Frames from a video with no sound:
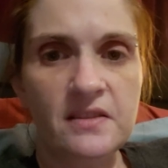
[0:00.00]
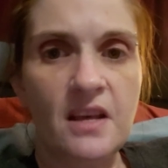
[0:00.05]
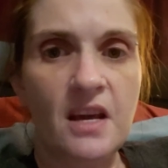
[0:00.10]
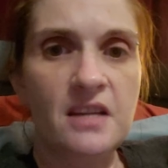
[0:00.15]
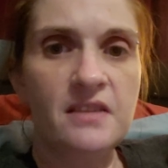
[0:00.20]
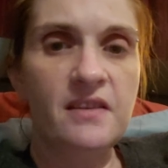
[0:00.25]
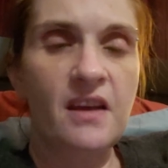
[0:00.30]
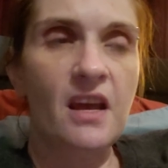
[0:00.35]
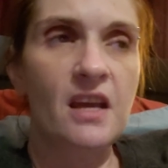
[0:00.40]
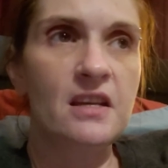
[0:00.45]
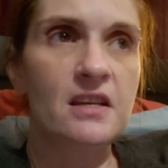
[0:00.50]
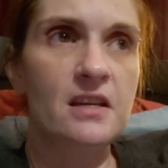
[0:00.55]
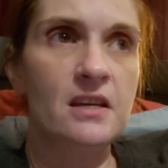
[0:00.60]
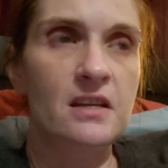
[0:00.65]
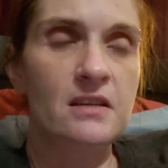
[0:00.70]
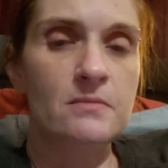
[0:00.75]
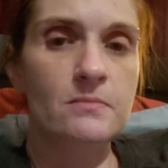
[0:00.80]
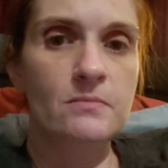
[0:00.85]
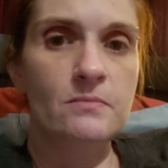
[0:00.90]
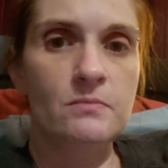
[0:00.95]
they take
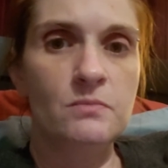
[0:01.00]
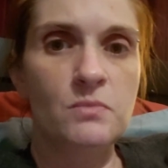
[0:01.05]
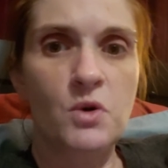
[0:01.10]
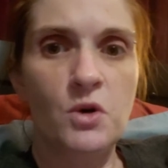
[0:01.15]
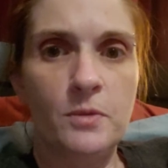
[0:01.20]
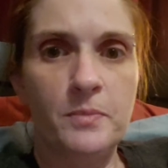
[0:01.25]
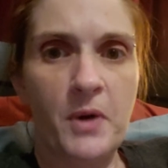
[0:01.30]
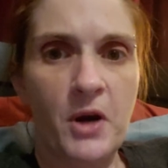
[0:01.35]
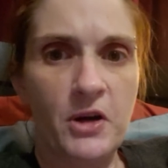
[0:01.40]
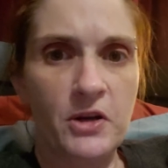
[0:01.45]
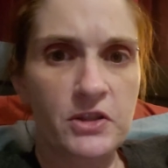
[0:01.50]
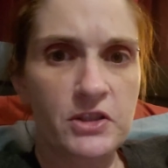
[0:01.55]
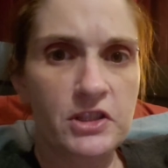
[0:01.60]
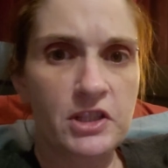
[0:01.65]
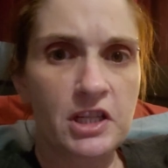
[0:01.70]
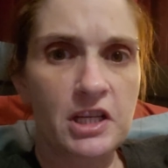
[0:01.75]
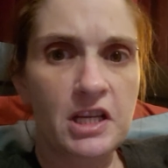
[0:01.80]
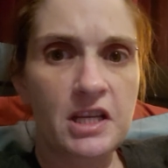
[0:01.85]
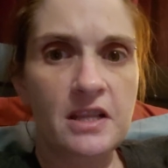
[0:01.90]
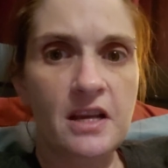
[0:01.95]
it more
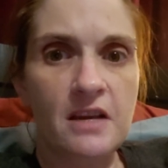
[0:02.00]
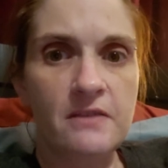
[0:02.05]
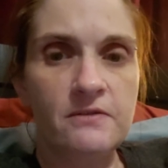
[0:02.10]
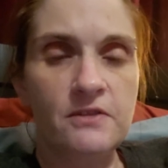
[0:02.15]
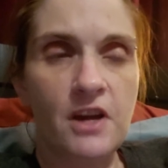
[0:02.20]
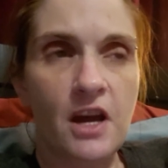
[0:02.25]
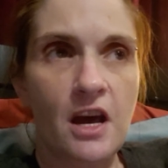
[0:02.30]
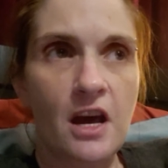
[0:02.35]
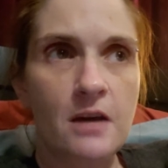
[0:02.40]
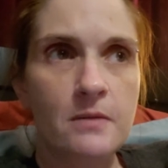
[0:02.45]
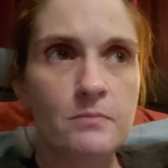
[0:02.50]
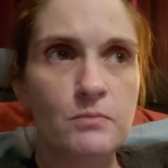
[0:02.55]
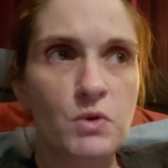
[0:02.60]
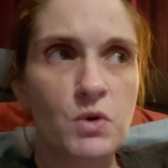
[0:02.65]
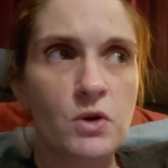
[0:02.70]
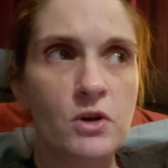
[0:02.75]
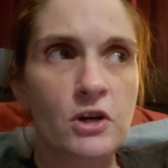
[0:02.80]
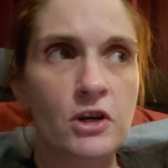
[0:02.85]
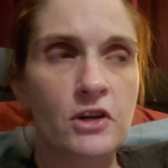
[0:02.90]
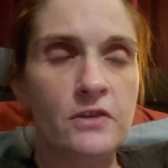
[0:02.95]
personally. They've got
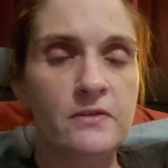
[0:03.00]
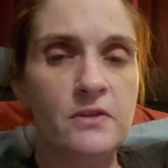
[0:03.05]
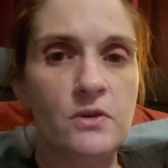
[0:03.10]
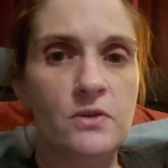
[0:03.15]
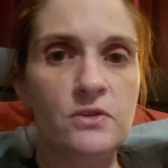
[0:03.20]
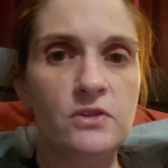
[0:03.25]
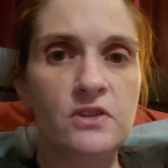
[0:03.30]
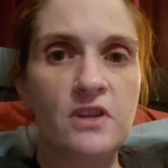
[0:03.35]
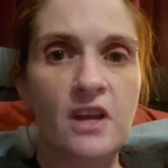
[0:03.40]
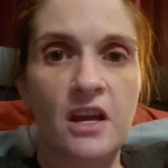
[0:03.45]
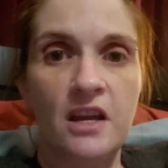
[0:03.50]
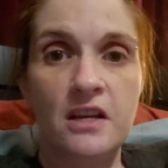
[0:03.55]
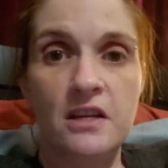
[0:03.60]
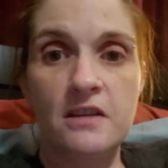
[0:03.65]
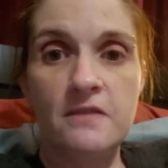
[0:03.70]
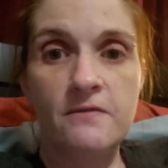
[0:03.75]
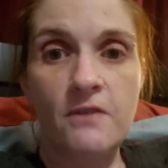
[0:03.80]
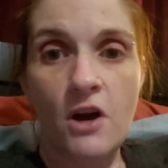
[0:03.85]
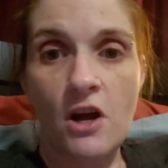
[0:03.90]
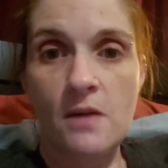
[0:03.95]
more of those
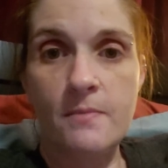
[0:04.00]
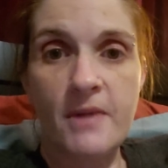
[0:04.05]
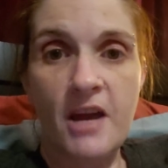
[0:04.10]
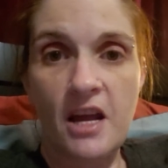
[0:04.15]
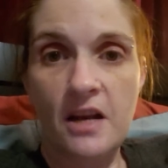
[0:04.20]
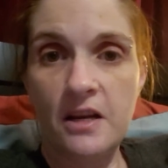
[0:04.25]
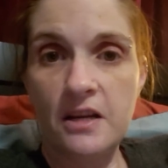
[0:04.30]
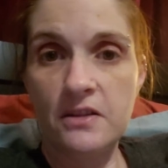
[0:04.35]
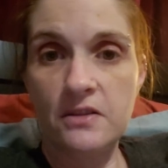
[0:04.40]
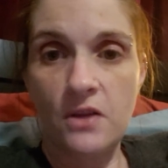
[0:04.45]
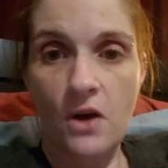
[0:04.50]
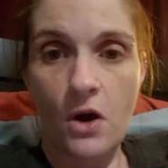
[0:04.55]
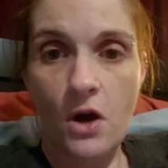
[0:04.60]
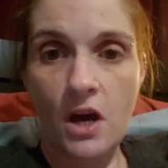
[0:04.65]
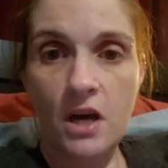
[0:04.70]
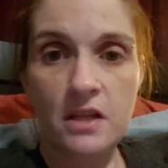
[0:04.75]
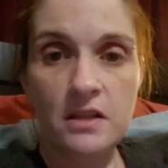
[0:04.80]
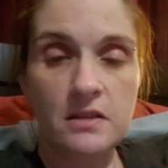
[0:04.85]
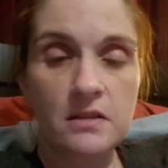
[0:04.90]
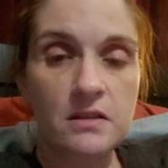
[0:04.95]
negative automatic
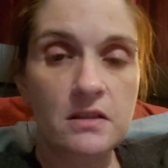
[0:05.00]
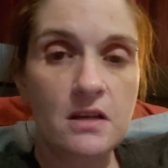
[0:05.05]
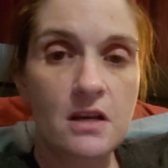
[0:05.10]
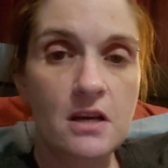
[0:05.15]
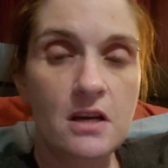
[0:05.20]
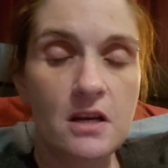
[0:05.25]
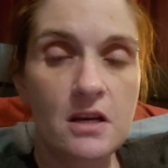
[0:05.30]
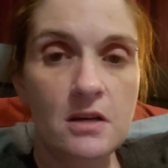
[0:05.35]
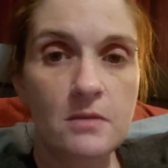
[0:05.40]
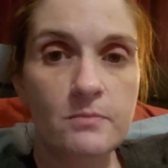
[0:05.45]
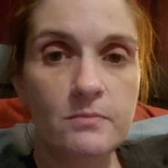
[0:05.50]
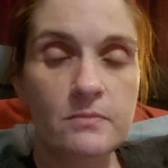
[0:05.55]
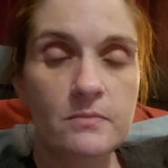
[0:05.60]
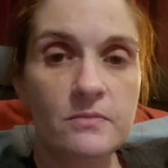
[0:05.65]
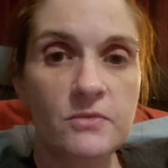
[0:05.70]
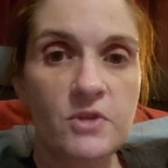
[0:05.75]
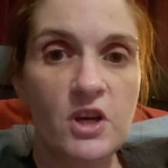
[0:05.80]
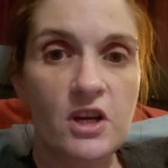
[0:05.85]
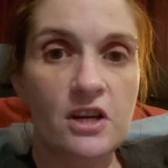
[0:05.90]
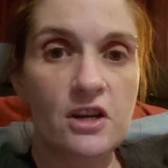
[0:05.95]
thoughts
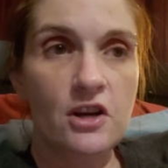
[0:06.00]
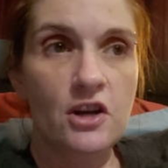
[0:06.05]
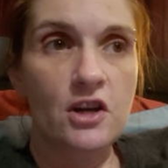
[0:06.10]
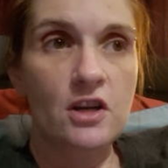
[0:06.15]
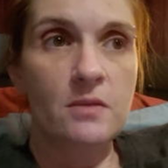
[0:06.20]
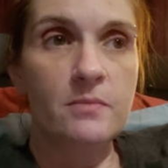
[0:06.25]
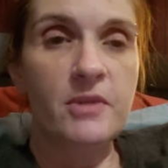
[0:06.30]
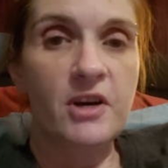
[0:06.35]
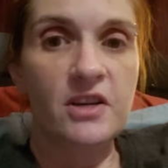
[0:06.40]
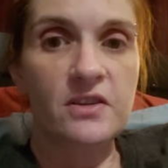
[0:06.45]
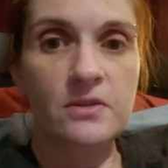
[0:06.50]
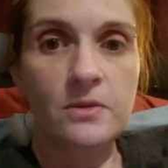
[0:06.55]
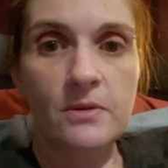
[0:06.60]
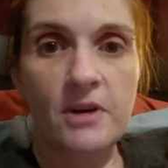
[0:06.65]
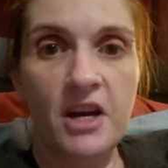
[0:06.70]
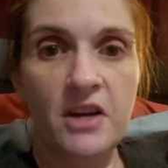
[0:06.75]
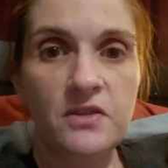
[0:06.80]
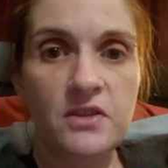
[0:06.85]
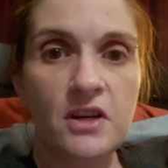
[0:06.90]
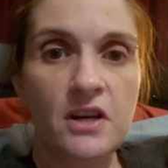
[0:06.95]
that are going to buzz
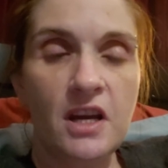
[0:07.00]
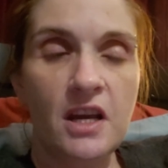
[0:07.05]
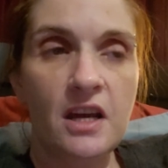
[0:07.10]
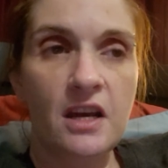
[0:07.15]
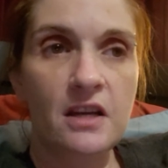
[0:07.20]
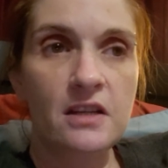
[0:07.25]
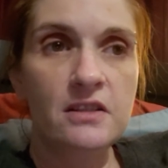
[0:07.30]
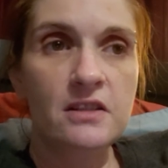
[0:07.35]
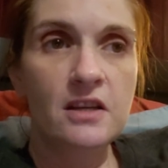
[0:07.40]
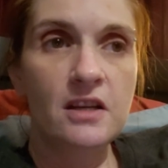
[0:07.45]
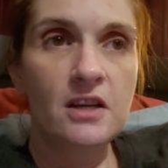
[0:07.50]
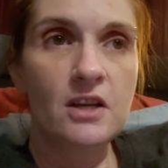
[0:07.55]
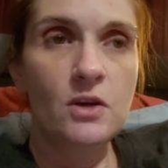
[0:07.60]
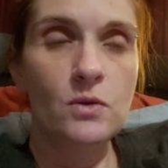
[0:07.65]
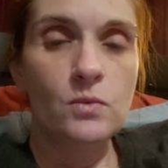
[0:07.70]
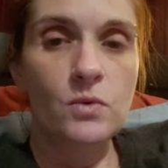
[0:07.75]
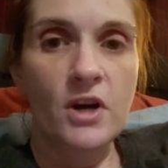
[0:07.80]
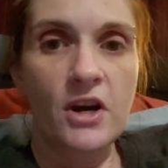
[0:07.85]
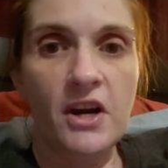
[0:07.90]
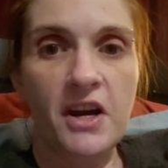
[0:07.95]
around their head.
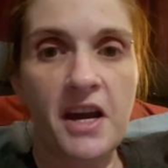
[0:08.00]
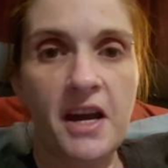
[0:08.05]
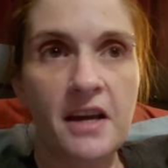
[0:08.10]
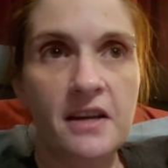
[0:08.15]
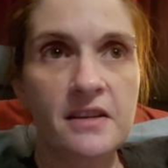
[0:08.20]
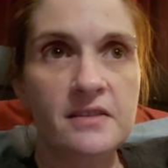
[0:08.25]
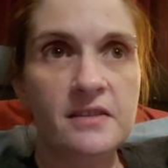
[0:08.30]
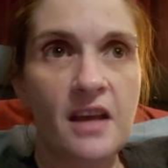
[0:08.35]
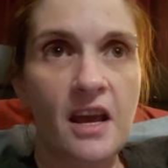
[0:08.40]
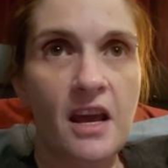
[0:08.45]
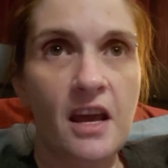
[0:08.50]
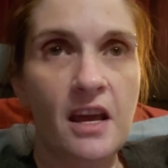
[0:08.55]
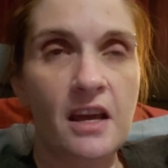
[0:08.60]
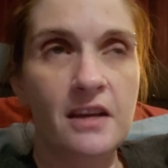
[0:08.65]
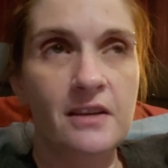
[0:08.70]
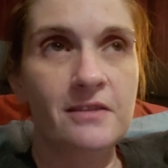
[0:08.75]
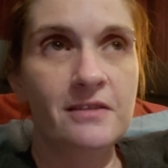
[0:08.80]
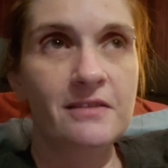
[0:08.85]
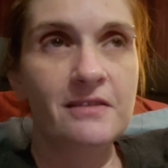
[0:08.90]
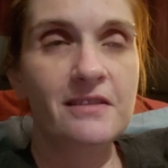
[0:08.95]
Whereas
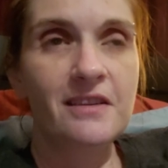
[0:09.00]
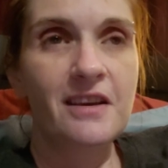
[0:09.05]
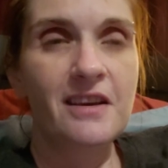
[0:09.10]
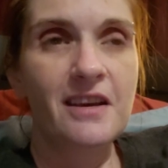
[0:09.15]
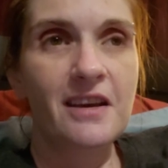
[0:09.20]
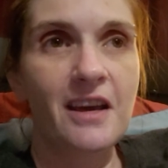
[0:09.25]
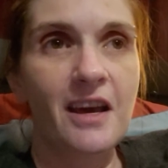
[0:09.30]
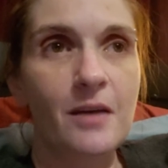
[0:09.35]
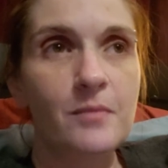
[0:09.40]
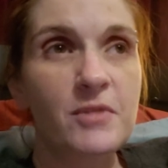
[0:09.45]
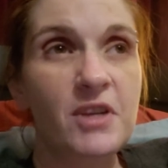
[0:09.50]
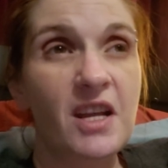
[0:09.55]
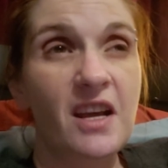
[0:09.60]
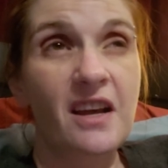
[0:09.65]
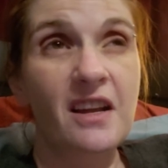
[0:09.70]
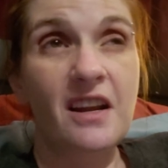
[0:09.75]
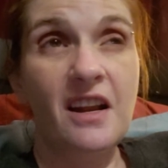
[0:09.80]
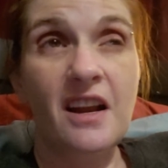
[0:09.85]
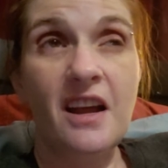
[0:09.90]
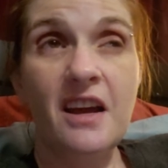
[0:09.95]
I
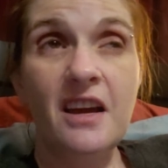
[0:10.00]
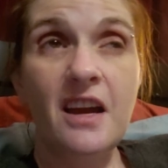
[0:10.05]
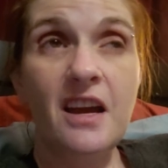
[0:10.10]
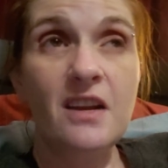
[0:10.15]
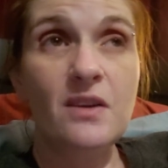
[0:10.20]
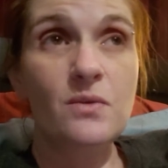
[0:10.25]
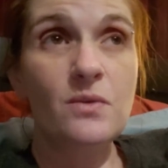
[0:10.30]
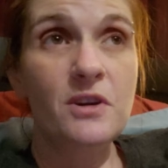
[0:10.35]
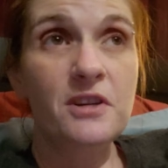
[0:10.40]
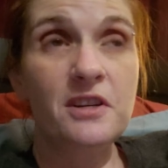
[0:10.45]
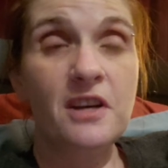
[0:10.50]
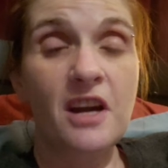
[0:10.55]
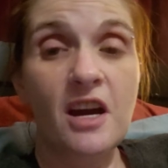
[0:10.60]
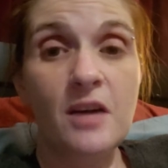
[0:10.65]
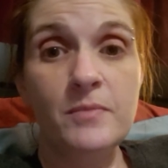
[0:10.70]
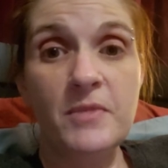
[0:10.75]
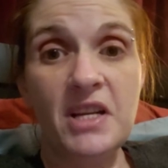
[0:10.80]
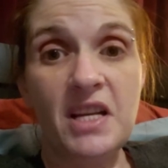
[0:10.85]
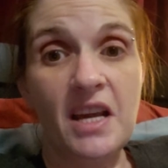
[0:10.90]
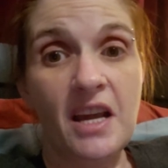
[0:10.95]
gotta wonder how
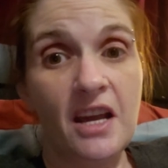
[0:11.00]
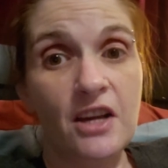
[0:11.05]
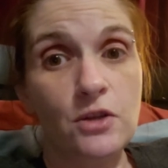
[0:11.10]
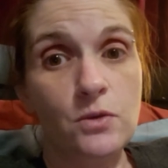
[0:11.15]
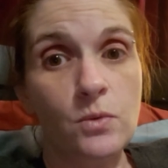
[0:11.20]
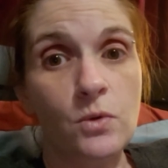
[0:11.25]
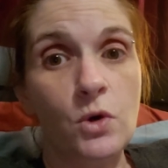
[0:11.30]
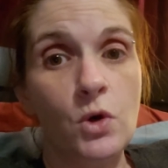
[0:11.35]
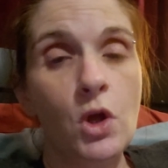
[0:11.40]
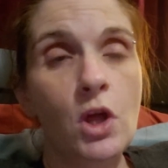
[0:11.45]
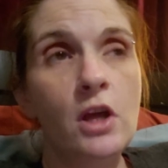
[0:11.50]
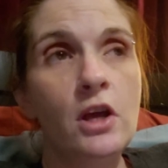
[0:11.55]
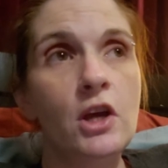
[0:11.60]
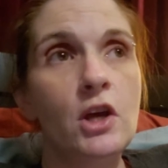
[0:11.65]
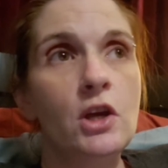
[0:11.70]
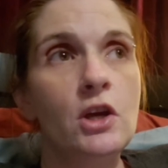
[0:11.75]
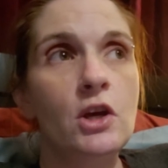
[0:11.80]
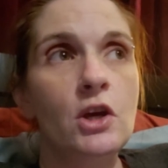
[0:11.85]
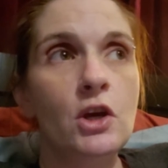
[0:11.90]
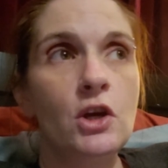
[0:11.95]
many actual
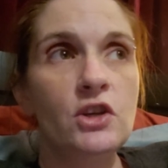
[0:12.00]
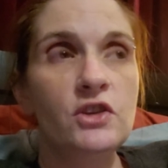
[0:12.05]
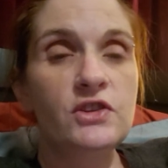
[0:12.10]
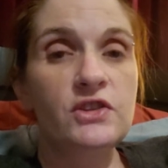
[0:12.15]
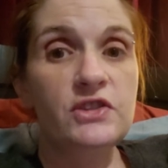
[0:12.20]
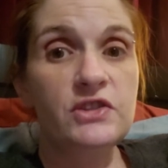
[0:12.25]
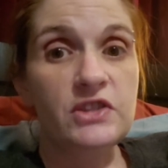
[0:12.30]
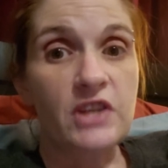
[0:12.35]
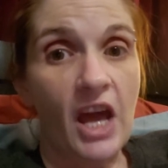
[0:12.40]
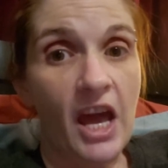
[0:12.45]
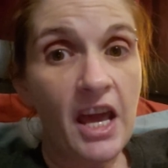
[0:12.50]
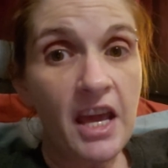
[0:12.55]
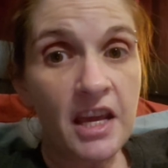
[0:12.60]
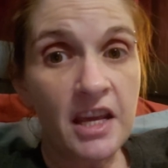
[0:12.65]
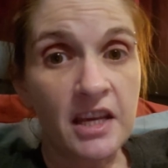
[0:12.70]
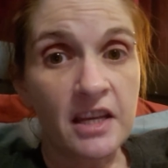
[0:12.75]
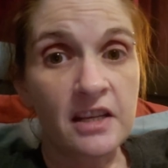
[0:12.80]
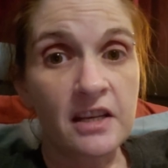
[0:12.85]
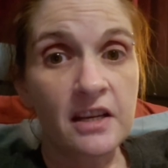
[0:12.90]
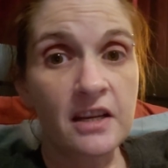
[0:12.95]

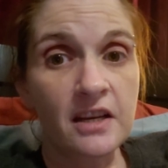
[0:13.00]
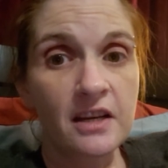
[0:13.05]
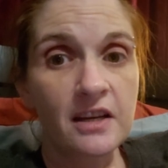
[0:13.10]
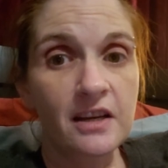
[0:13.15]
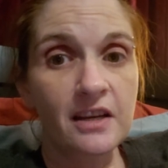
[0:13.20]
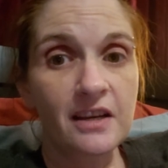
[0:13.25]
sane